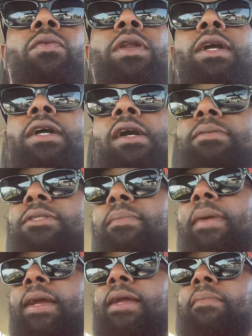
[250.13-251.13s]
when it comes
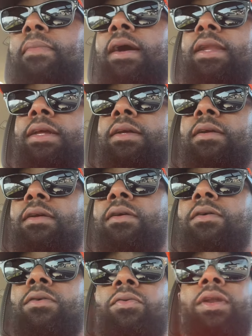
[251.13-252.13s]
to making money,
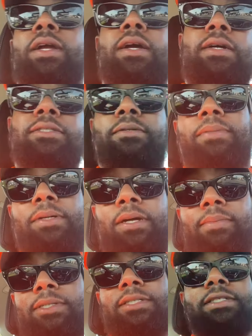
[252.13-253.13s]
when it comes to
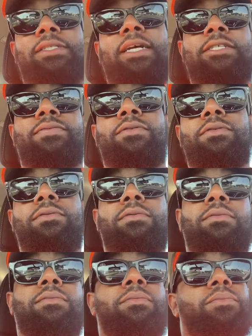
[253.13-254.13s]
becoming successful,
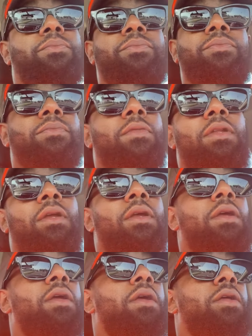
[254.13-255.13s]

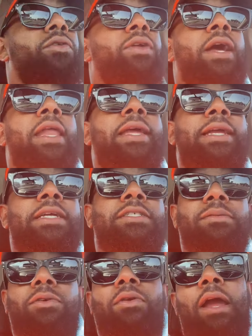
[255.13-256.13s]
you got to
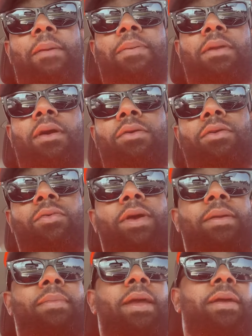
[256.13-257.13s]
eat some crap along the
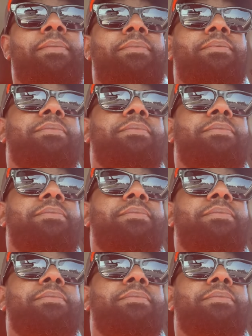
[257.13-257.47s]
way, man.